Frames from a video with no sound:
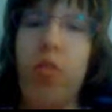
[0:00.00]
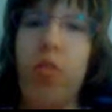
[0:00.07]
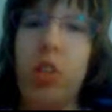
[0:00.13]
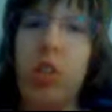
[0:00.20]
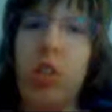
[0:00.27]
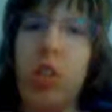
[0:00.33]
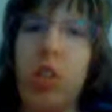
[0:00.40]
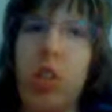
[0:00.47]

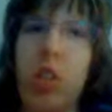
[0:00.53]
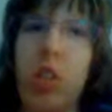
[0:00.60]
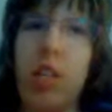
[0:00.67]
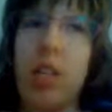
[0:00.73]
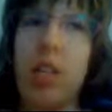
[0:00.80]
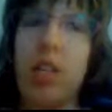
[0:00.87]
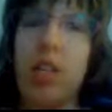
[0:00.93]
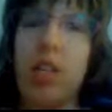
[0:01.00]

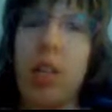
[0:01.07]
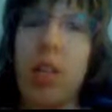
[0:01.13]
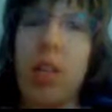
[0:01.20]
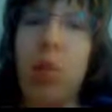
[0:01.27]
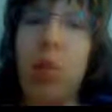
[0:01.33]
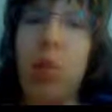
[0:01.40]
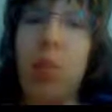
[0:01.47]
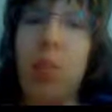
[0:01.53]
physically
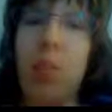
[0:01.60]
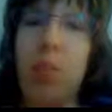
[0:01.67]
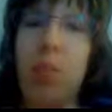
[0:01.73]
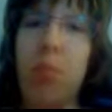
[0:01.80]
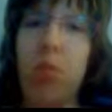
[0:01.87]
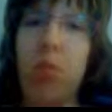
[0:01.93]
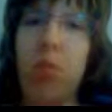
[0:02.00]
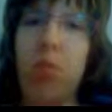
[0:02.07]
disabled
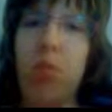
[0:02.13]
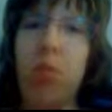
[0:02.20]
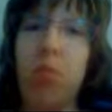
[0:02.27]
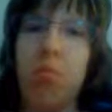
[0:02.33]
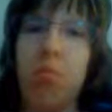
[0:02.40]
people.